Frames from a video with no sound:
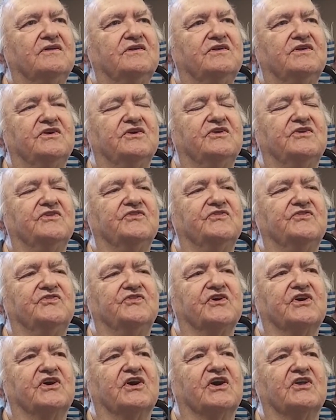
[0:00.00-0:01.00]
didn't
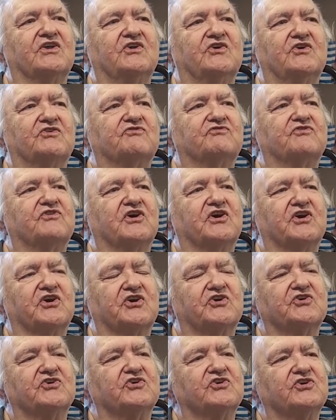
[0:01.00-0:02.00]
think I looked very
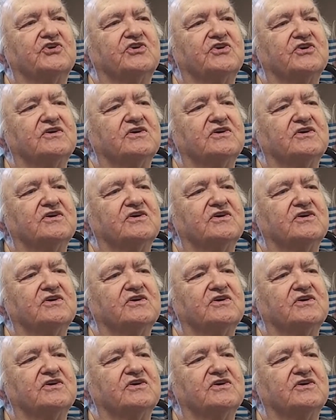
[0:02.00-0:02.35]
good.